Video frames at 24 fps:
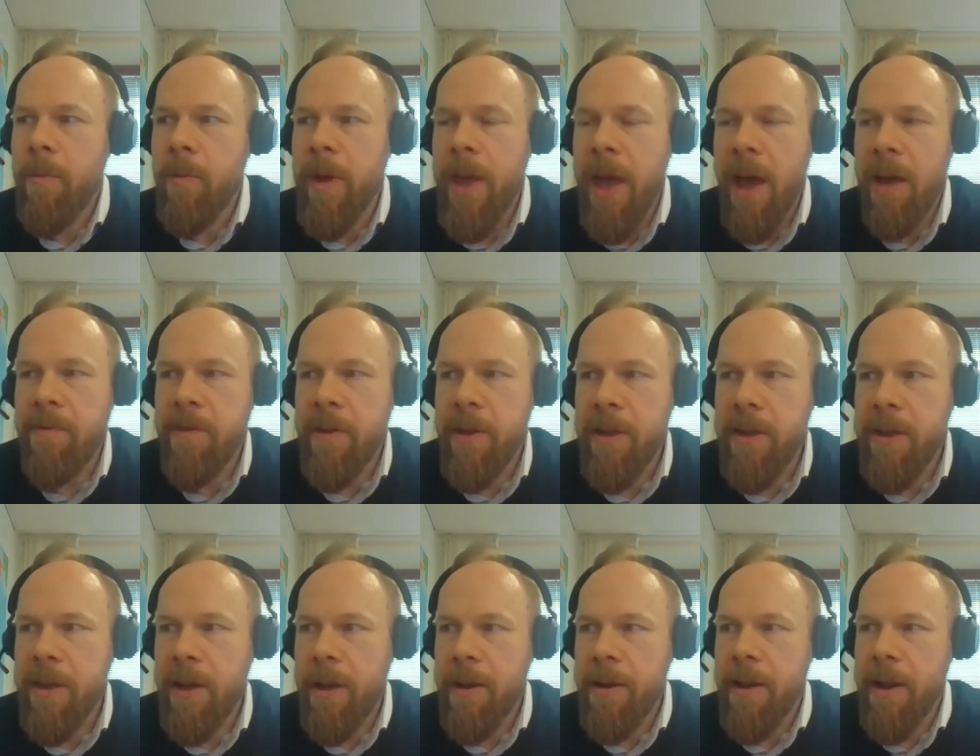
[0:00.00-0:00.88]
we haven't
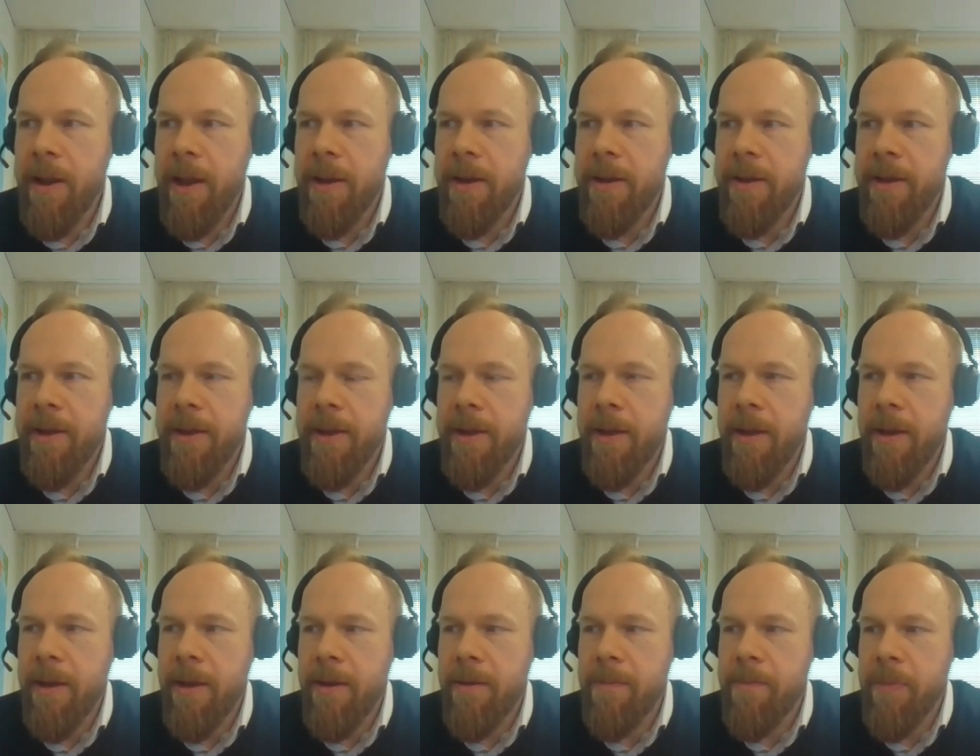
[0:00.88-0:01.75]
done any
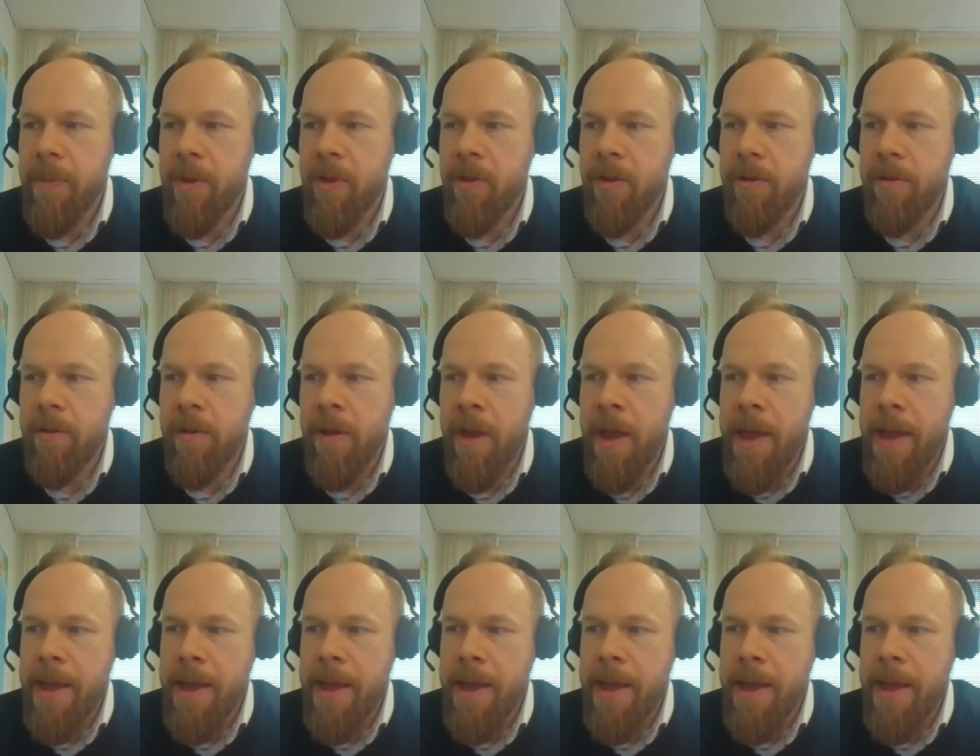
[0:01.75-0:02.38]
um, sort of